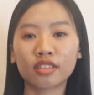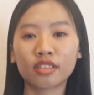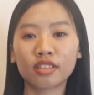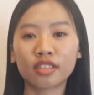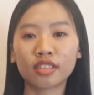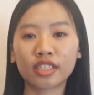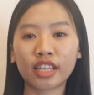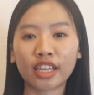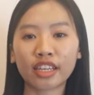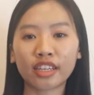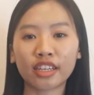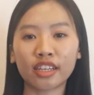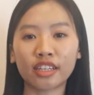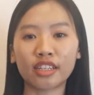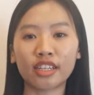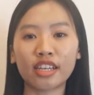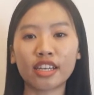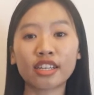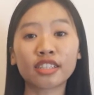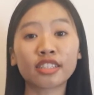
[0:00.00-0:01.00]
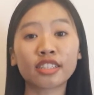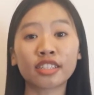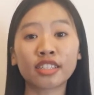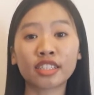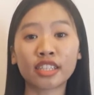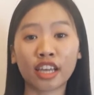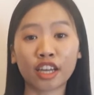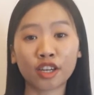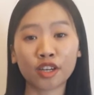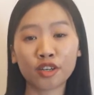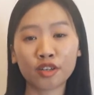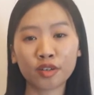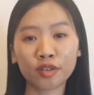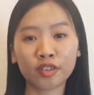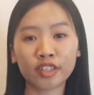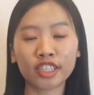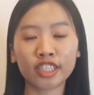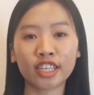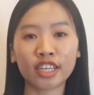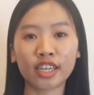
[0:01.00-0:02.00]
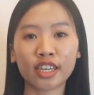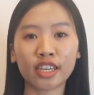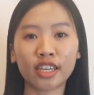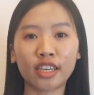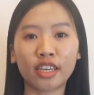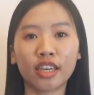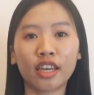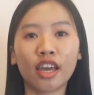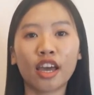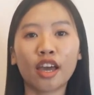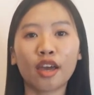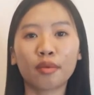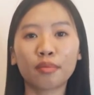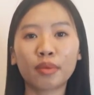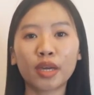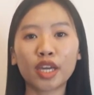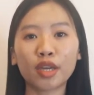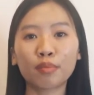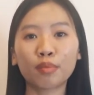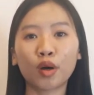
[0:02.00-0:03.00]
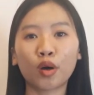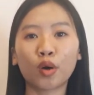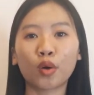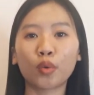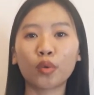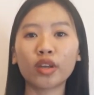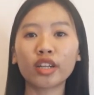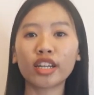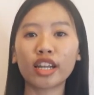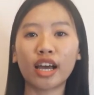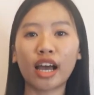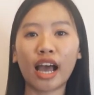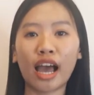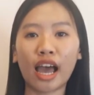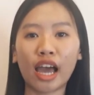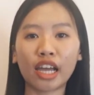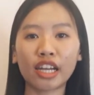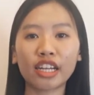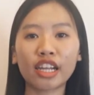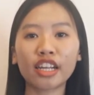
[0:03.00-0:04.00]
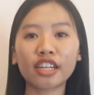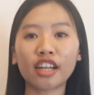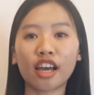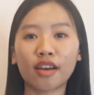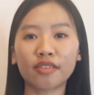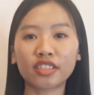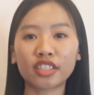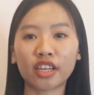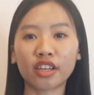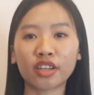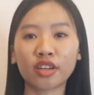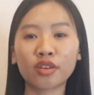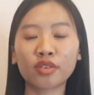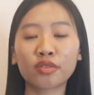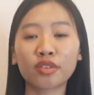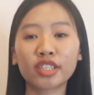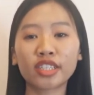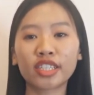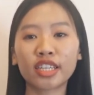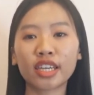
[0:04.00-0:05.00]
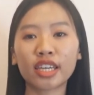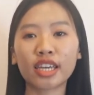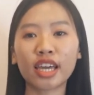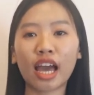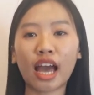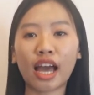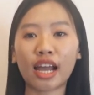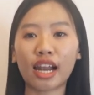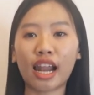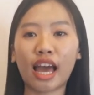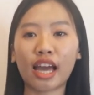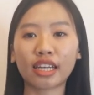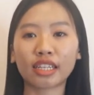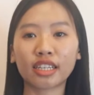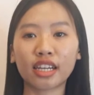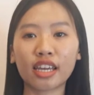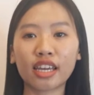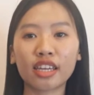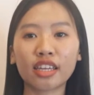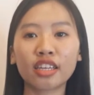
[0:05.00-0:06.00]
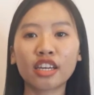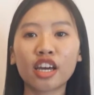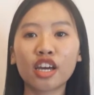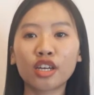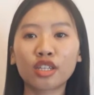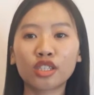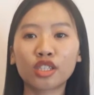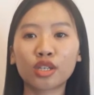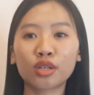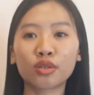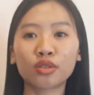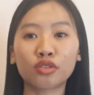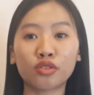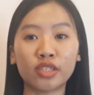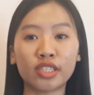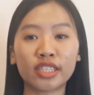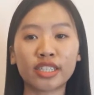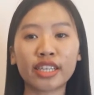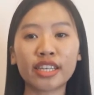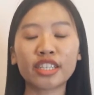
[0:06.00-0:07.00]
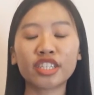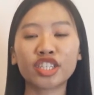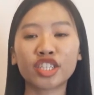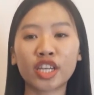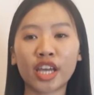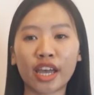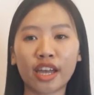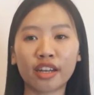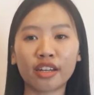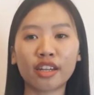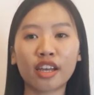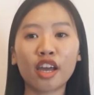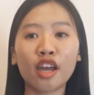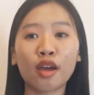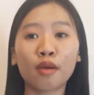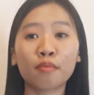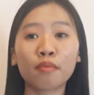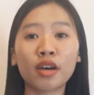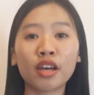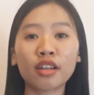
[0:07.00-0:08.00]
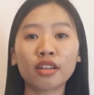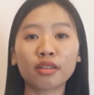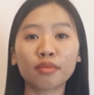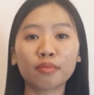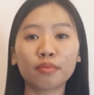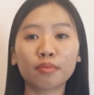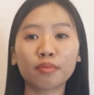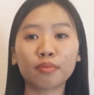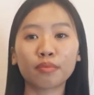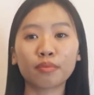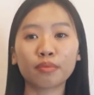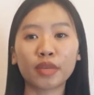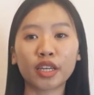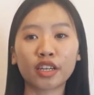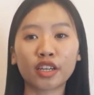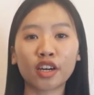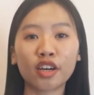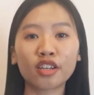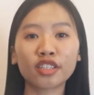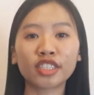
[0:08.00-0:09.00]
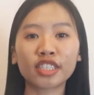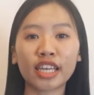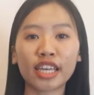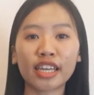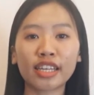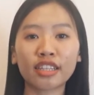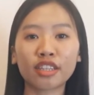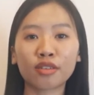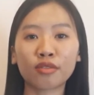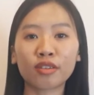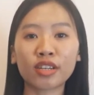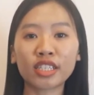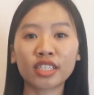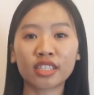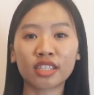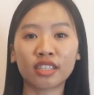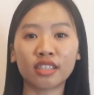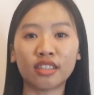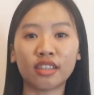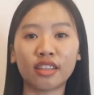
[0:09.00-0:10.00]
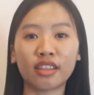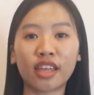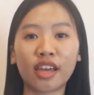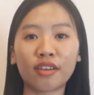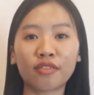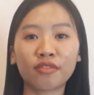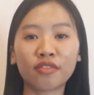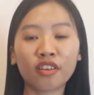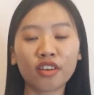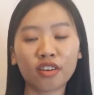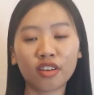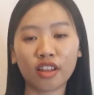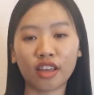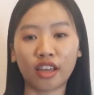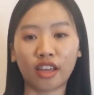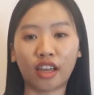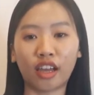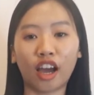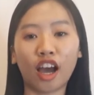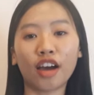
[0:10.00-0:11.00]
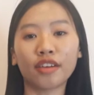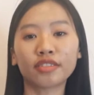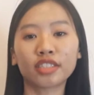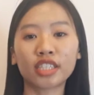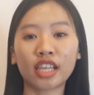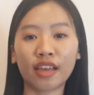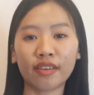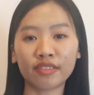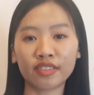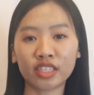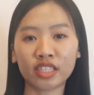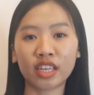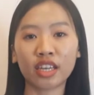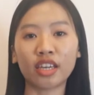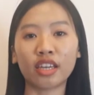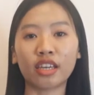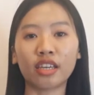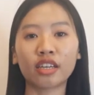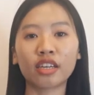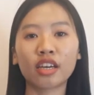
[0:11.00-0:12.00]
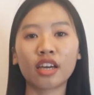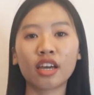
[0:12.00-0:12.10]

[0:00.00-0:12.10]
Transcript: Second is the security. People with a high need of security are likely to resist change, but because it threatens their feeling of safety.